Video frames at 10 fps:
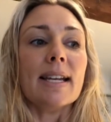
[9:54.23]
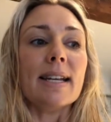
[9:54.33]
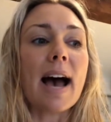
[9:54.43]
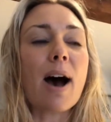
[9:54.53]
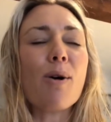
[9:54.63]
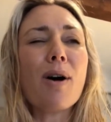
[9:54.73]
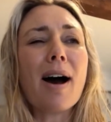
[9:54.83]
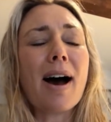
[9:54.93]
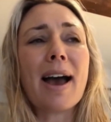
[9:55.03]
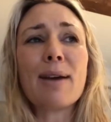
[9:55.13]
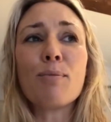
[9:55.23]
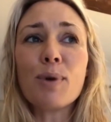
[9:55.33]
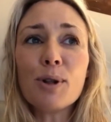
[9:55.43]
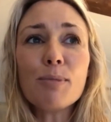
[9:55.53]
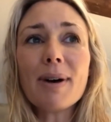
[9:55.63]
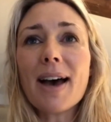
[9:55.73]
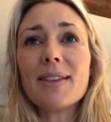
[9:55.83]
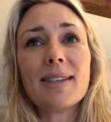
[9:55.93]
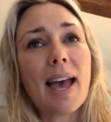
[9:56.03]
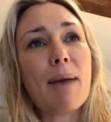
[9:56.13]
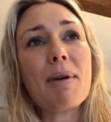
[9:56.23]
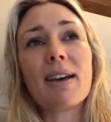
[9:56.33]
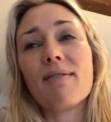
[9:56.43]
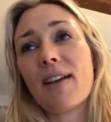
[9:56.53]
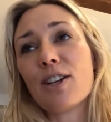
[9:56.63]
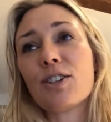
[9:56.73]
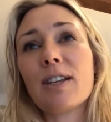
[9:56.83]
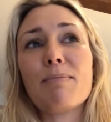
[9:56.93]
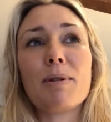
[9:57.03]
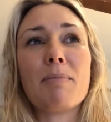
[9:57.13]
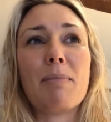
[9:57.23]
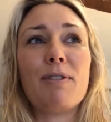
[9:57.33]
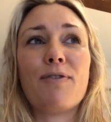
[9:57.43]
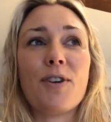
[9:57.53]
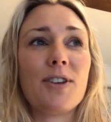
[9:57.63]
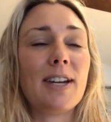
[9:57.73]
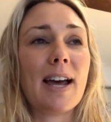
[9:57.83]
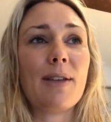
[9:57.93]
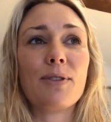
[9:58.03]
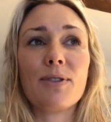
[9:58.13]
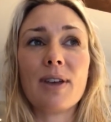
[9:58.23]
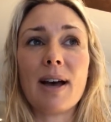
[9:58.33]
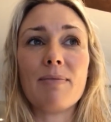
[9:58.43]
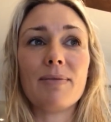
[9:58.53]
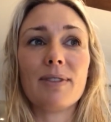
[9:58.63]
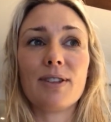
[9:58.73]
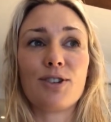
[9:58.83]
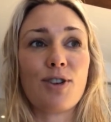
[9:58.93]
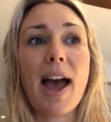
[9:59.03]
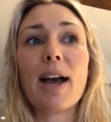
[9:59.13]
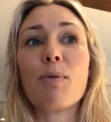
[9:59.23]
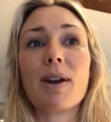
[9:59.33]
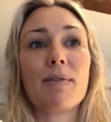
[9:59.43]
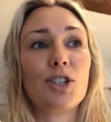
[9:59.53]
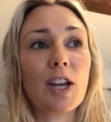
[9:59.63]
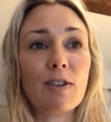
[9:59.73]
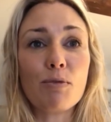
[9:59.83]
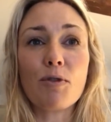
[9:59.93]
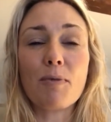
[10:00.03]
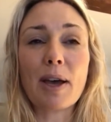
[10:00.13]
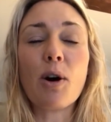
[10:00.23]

Now, I will buy this handbag eventually, but maybe further down the track when I've achieved more of my